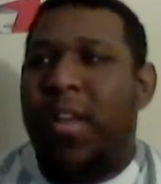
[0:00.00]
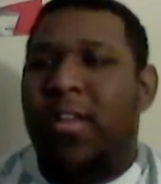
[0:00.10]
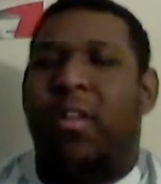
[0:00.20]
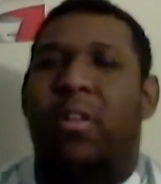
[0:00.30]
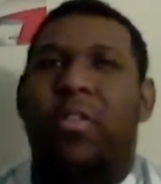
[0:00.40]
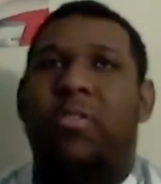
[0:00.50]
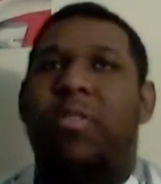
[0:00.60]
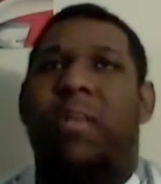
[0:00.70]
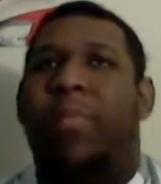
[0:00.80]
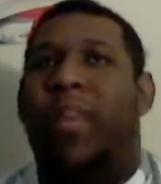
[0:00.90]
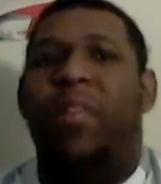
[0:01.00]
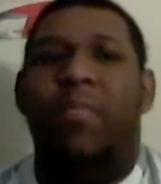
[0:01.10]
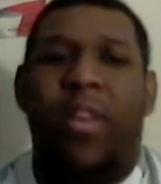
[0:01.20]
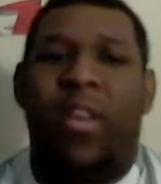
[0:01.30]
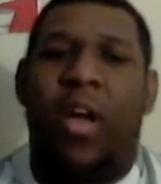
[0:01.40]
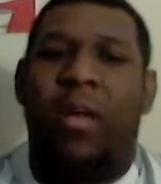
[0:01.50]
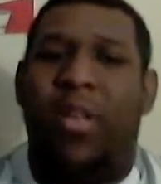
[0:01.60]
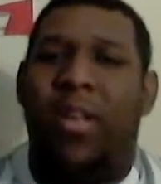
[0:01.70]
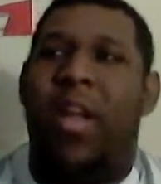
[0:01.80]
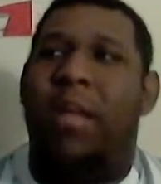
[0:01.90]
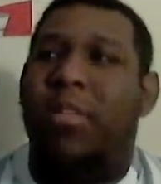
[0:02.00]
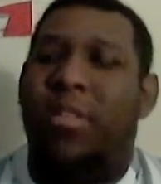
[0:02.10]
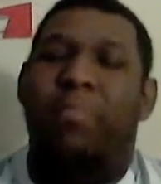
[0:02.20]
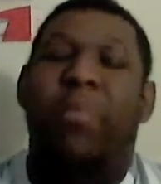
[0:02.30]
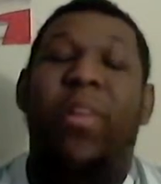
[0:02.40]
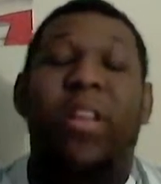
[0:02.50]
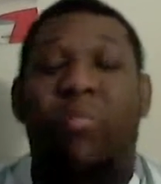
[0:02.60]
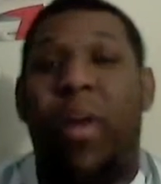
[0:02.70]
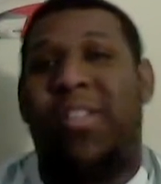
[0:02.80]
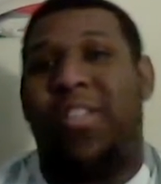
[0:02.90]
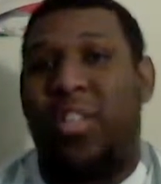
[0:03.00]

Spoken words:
So Yuya pleading with the tops in the comments to please watch